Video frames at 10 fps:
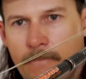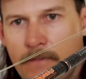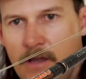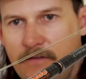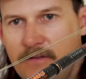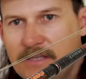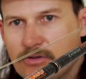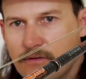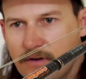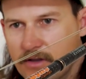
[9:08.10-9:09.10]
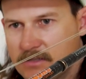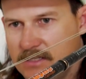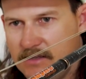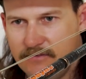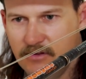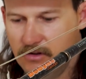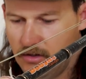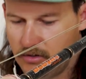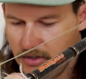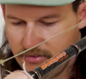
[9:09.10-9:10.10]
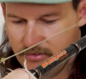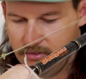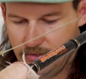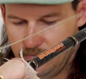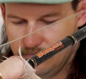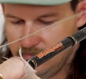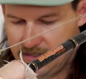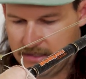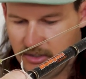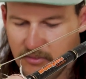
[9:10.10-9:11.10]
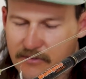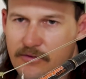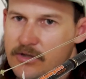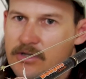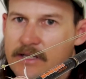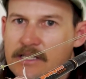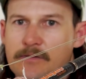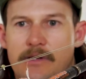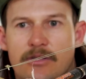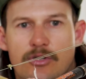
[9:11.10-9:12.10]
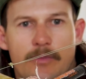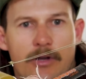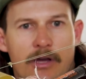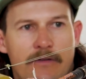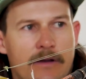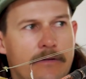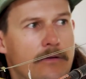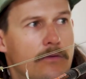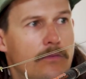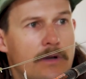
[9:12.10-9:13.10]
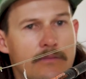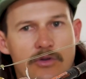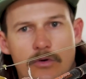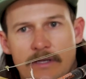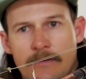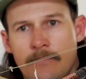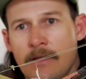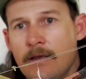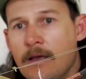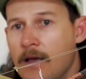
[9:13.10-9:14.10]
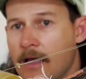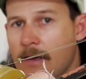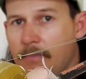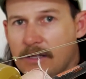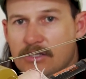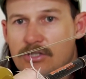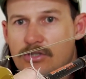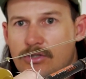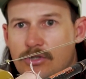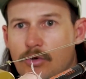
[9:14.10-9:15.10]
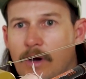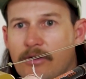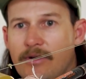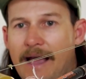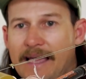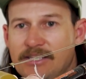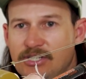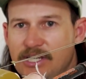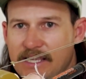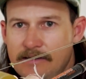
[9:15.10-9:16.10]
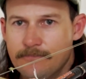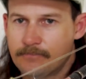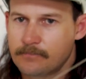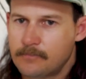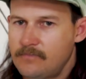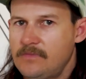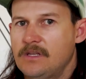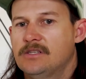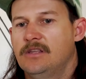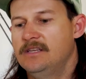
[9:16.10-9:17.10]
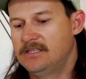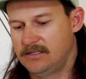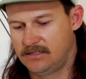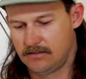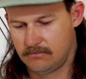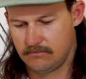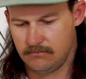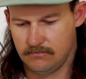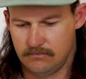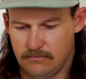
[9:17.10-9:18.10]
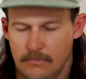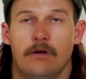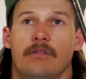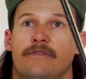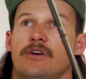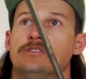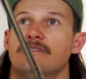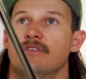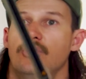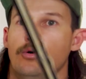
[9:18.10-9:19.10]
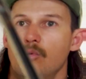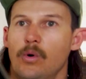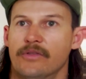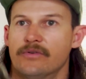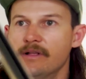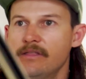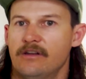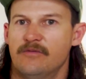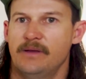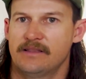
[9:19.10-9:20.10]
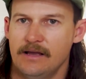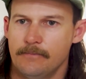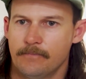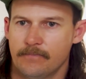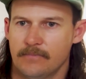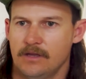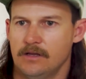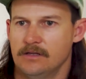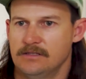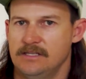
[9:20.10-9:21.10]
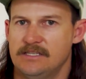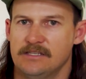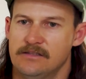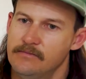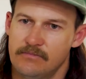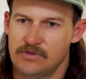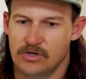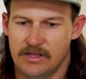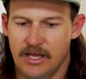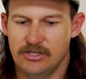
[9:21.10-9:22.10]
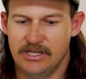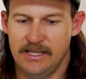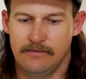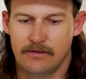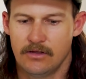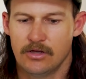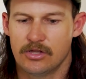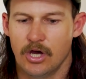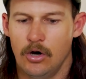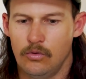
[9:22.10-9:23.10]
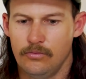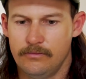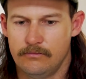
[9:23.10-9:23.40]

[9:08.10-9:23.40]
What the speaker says: Hopefully these are all focusing. If not, I'll go through and do like a little bit of footage on each and I can drop it over when I'm talking. But 200 HG. So this is the first of the normal ones really that I've picked up. So this is sort of the OG gold,